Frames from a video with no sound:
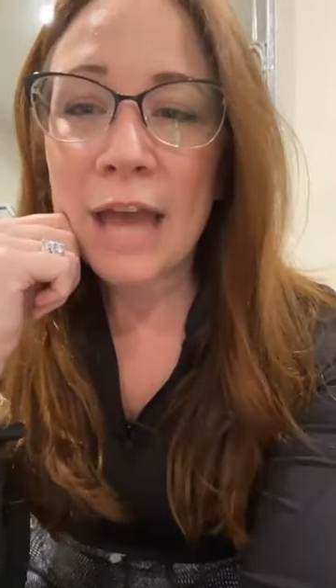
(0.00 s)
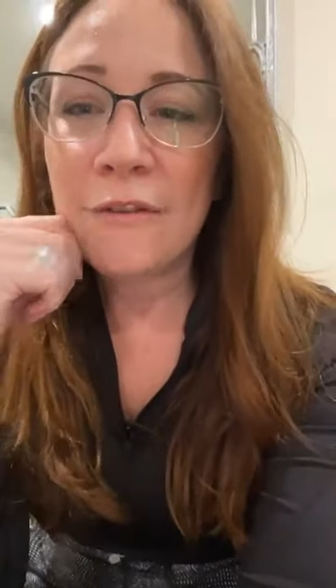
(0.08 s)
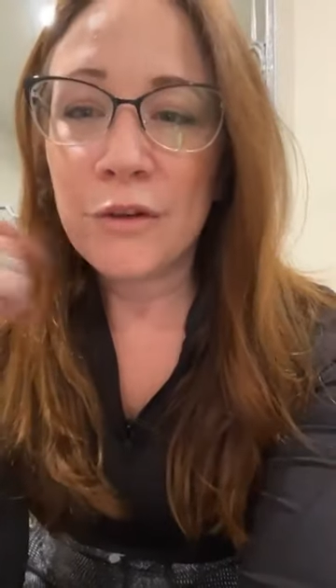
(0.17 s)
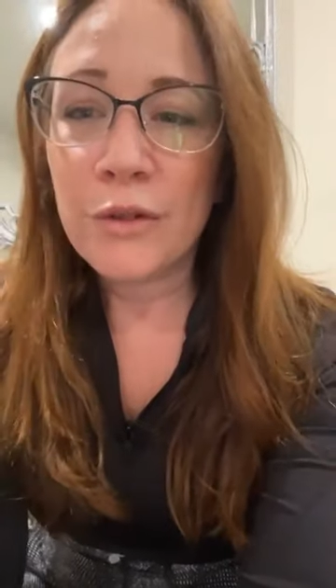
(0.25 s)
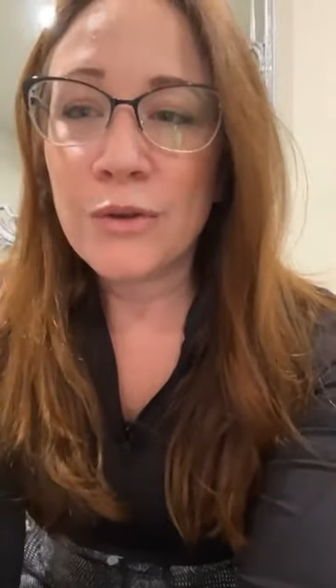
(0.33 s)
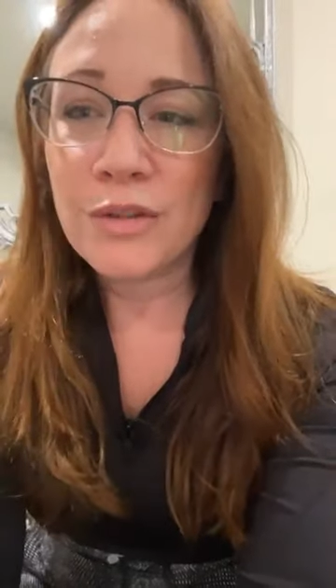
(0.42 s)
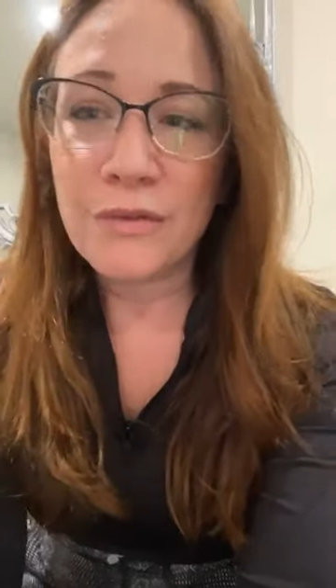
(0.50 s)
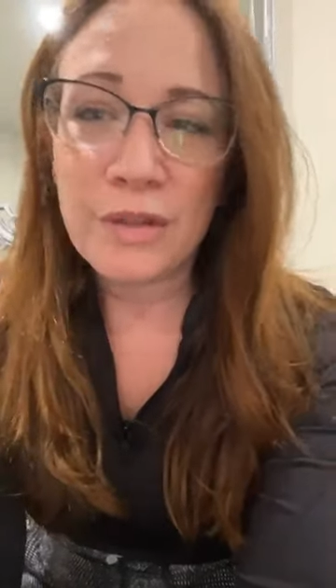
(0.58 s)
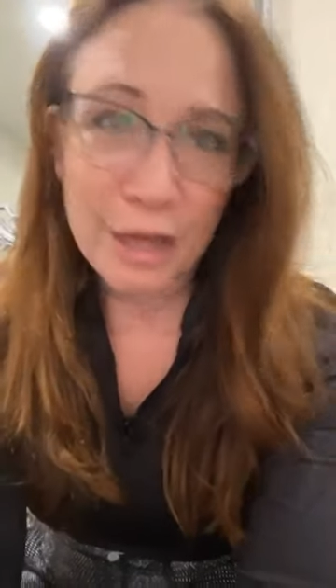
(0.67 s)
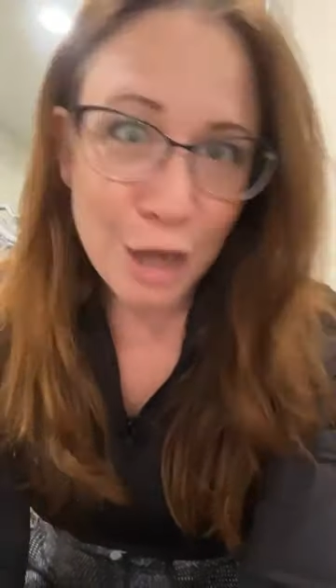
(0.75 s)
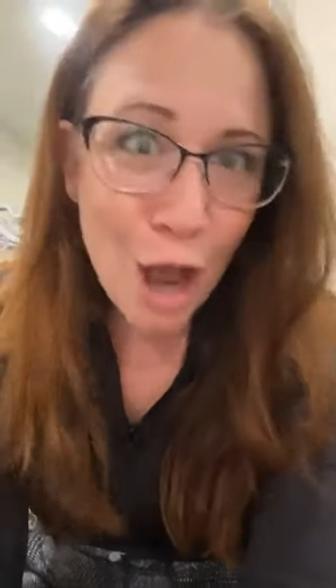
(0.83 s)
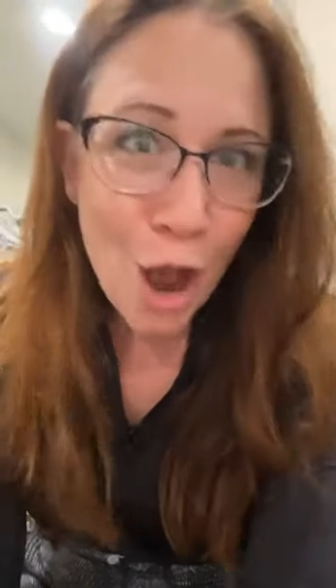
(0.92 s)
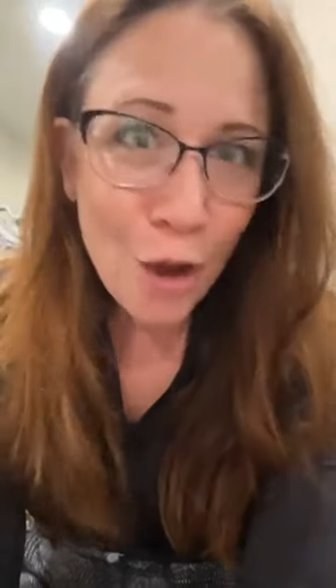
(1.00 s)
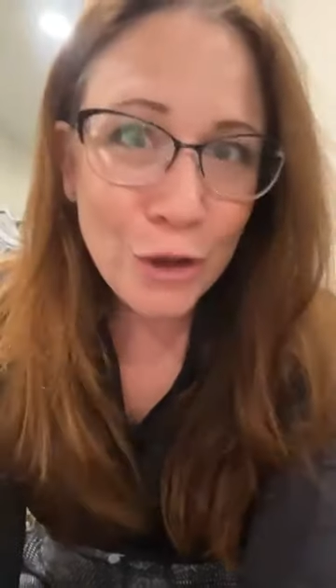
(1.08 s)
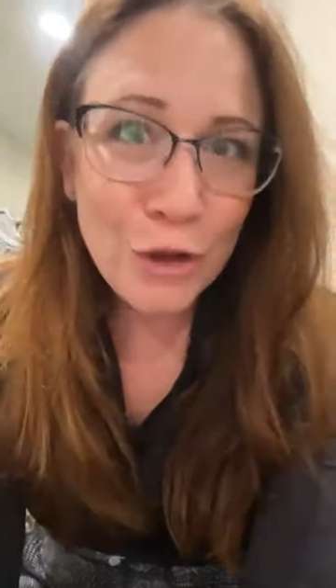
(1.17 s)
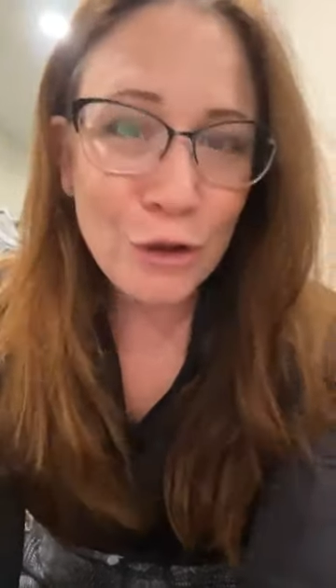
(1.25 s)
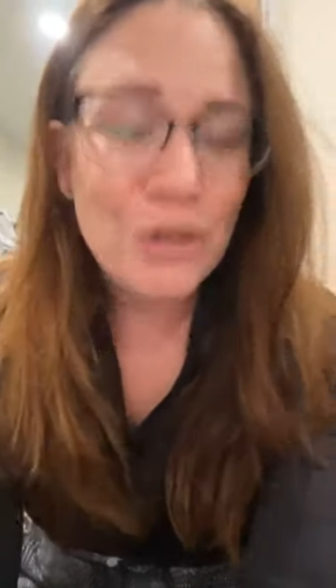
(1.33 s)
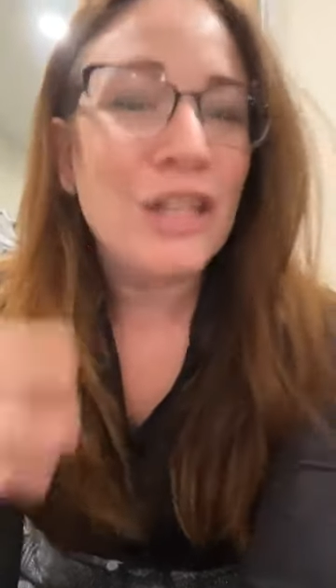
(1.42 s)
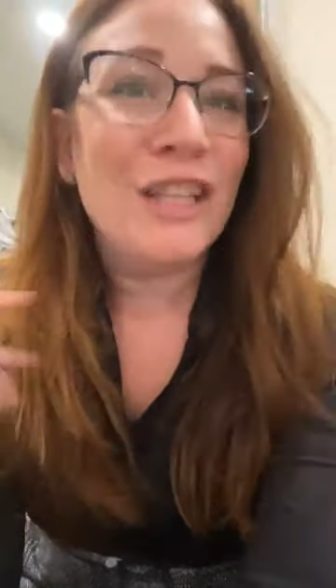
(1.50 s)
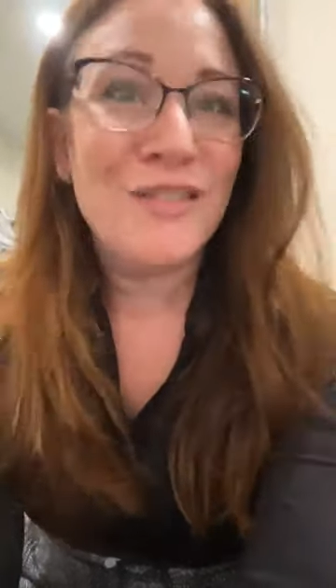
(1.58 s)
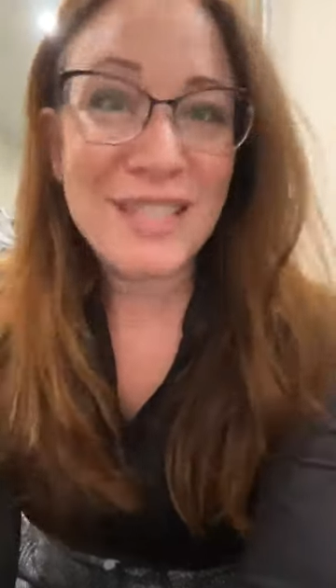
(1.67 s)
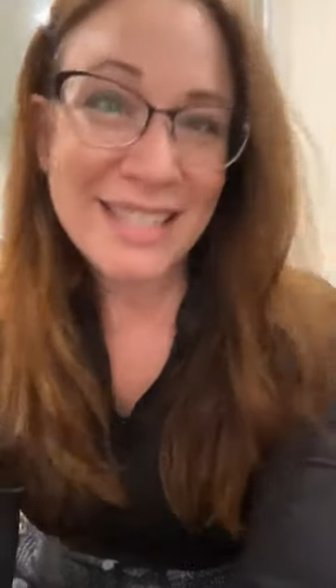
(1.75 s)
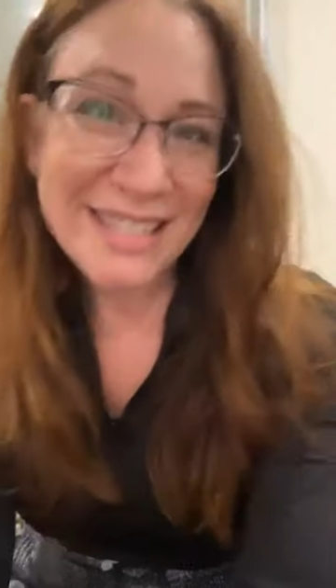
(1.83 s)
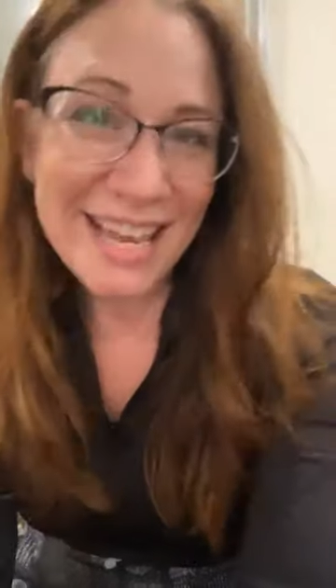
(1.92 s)
And for those of you that know, you know, she
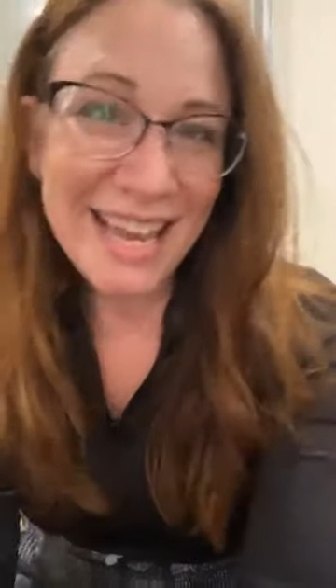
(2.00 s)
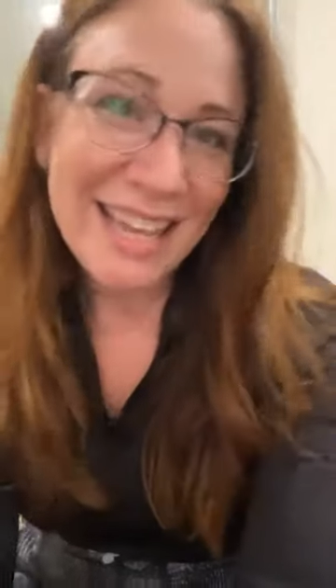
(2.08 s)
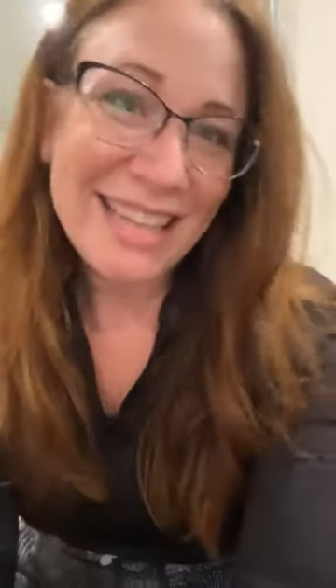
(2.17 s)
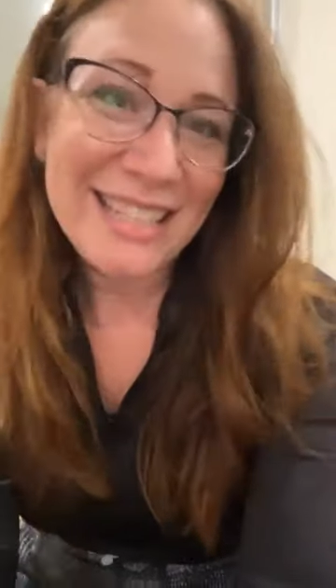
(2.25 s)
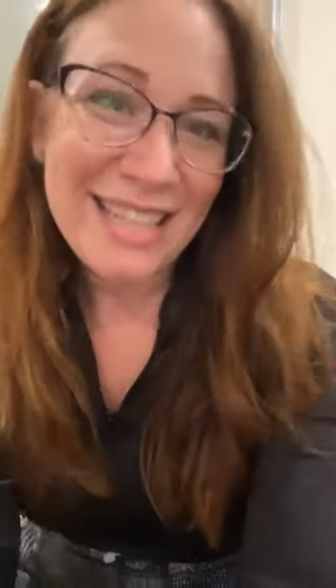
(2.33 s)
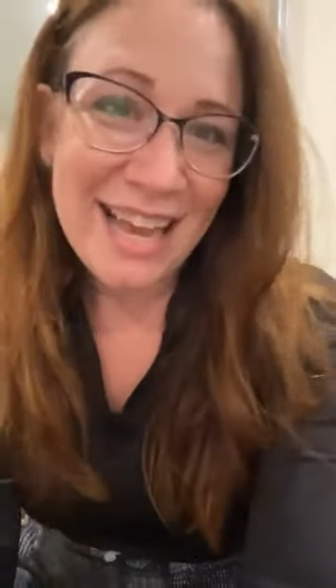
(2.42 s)
loves to sing